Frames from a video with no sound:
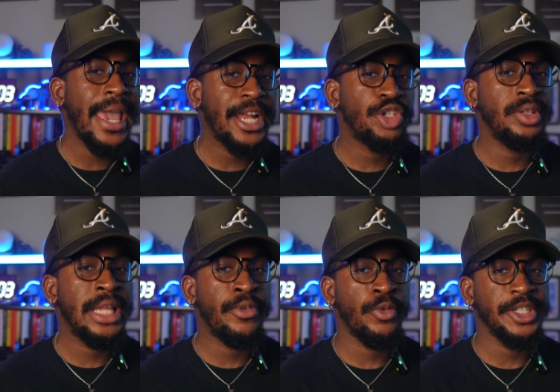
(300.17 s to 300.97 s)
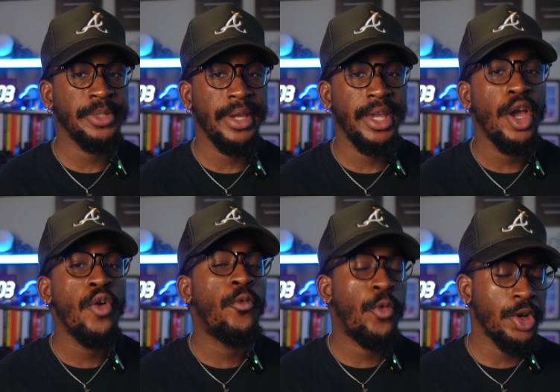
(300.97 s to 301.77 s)
entry-level resume
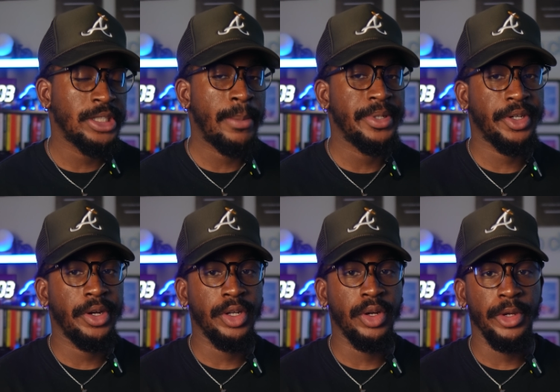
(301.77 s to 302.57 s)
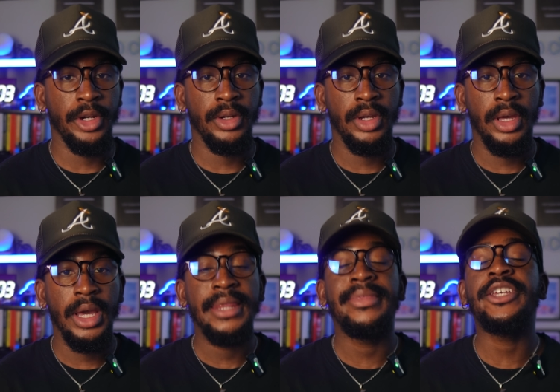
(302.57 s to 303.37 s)
for your cybersecurity career.
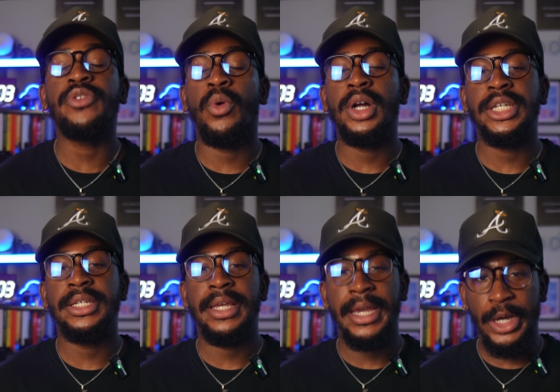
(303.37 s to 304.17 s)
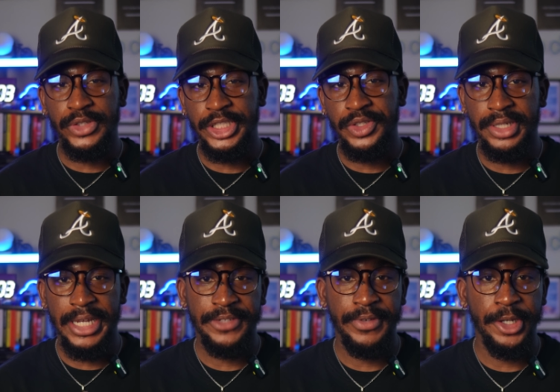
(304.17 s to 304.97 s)
Thanks for watching, and I'll see you in the
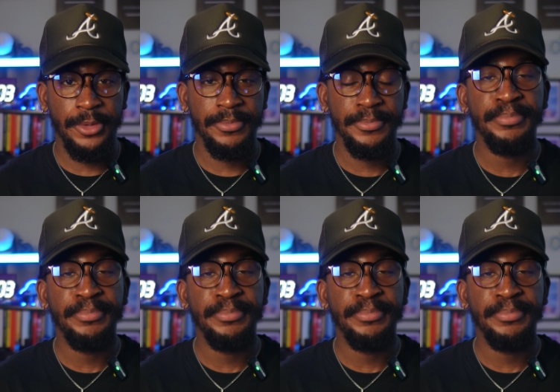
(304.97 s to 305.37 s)
next video.